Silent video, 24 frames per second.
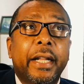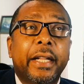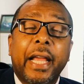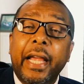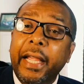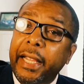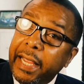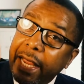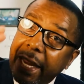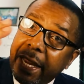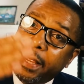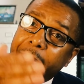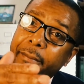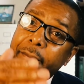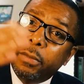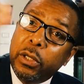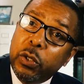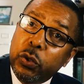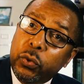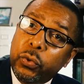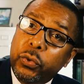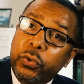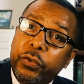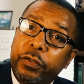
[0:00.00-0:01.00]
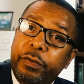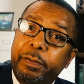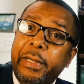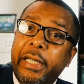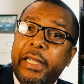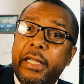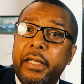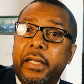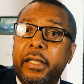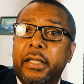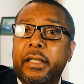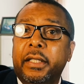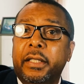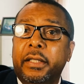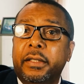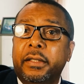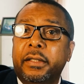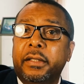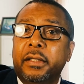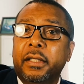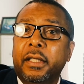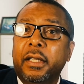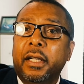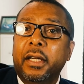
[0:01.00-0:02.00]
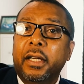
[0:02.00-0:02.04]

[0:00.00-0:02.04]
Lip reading: they can't move because